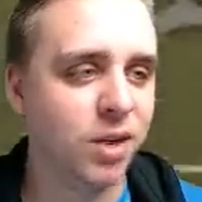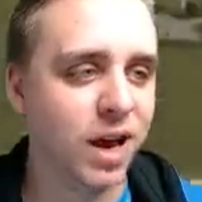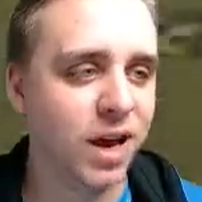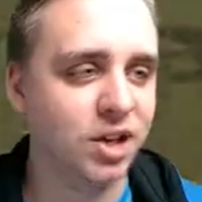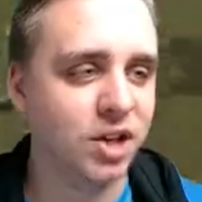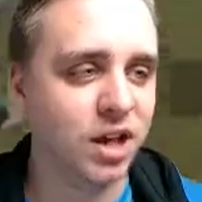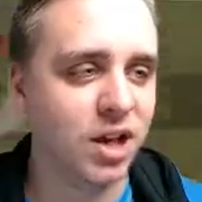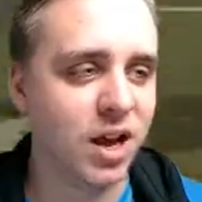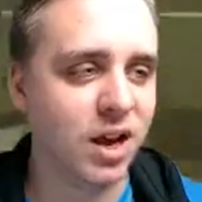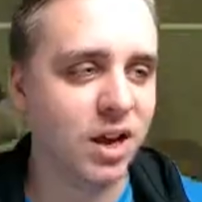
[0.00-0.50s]

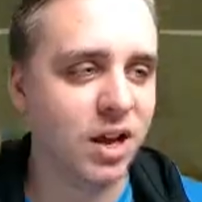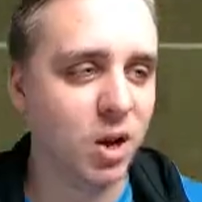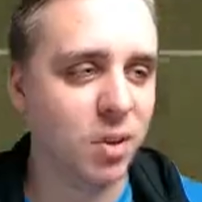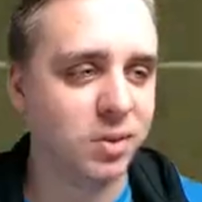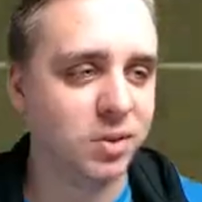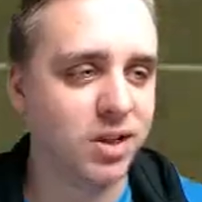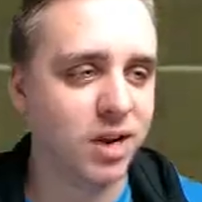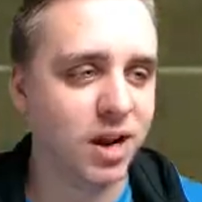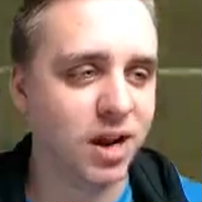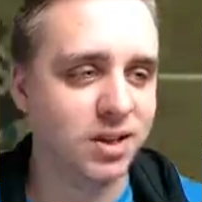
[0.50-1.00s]
Blackjack
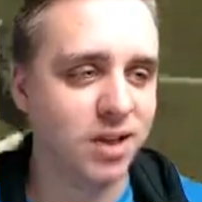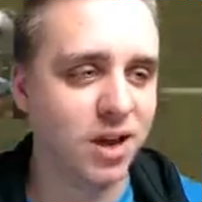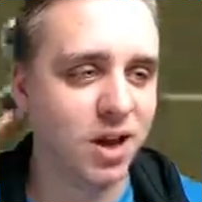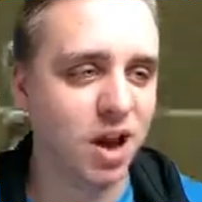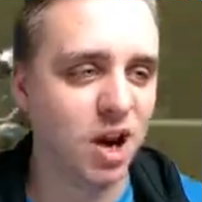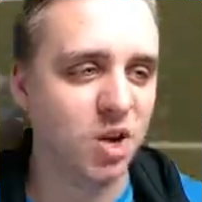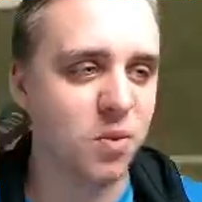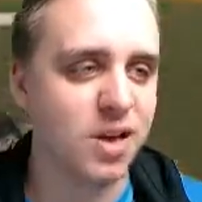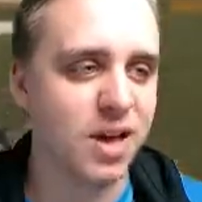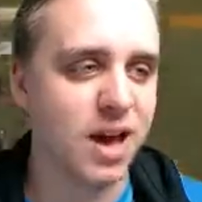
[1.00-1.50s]
helped kind of
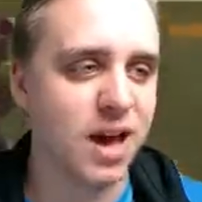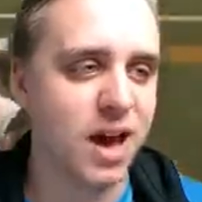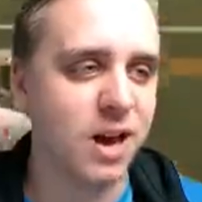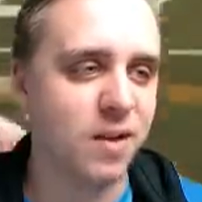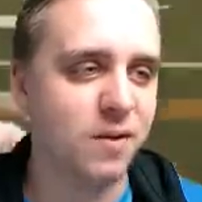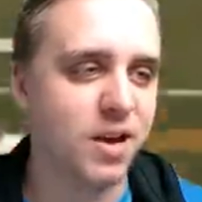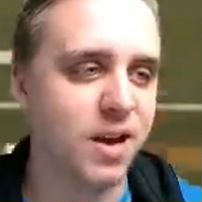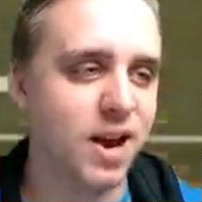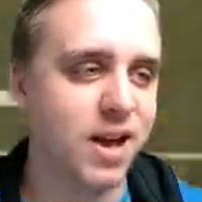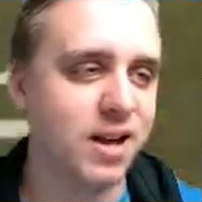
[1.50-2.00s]
talk me
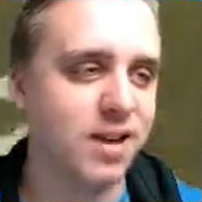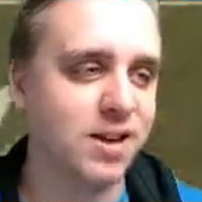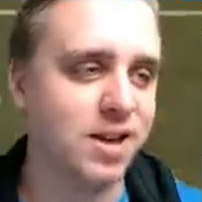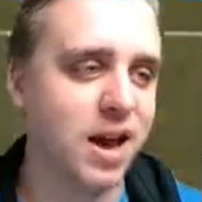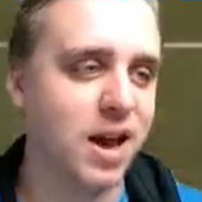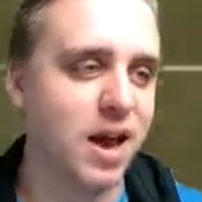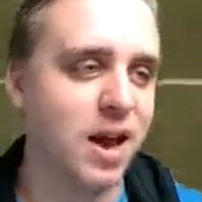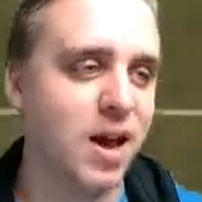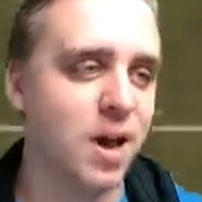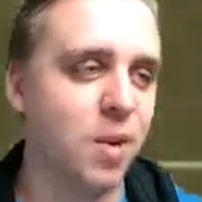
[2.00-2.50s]
out of it as
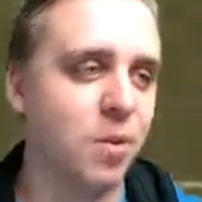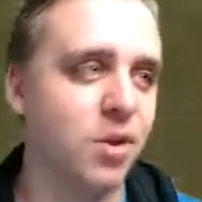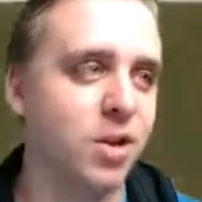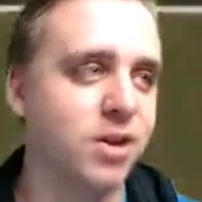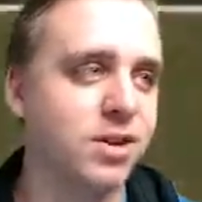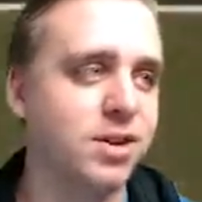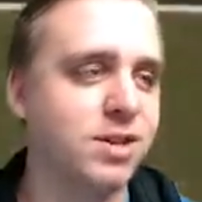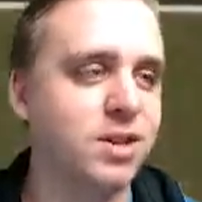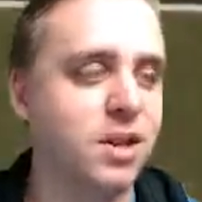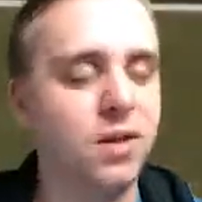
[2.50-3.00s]
Cam
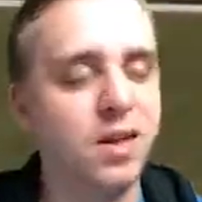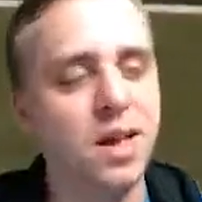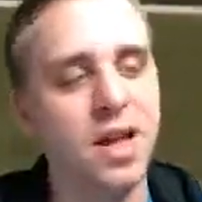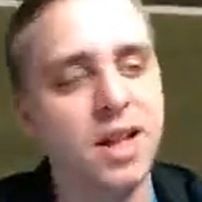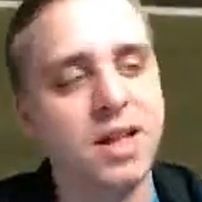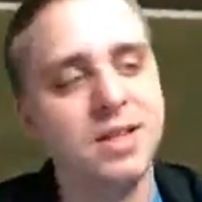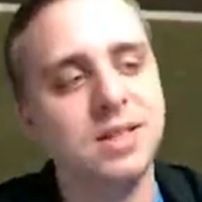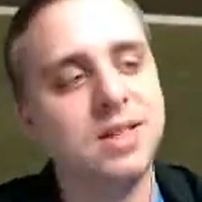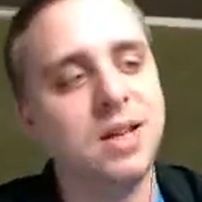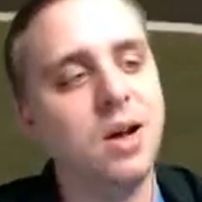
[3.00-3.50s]
runs to the
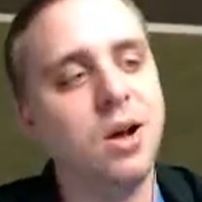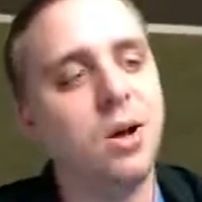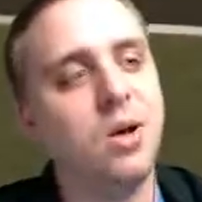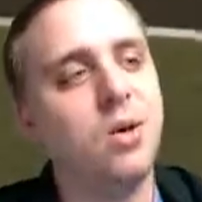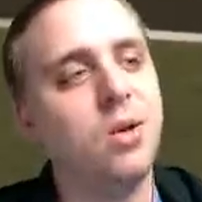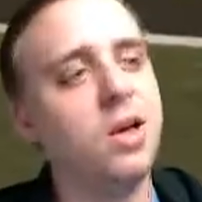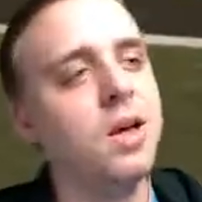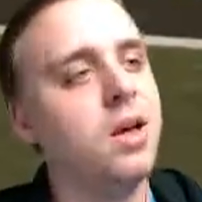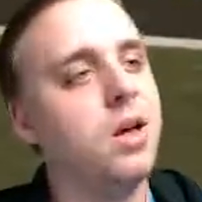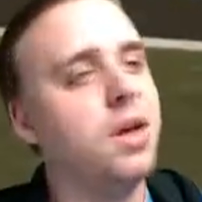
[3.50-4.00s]
end
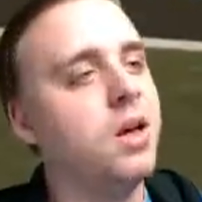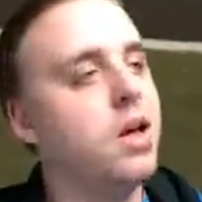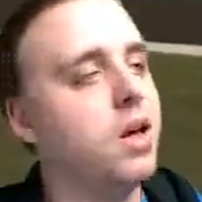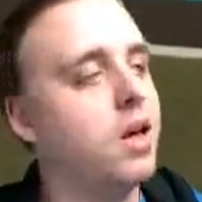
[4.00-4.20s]
zone.